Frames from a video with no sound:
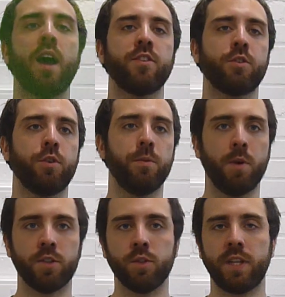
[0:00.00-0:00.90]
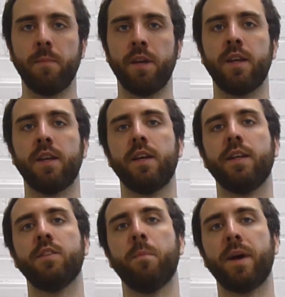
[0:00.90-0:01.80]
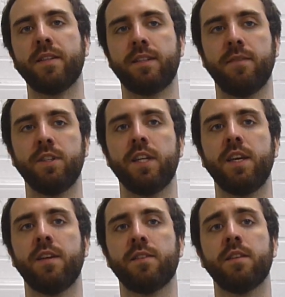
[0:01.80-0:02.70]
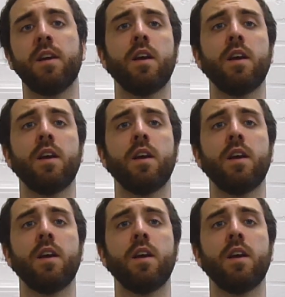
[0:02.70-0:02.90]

has occurred most notably in the past seventy years,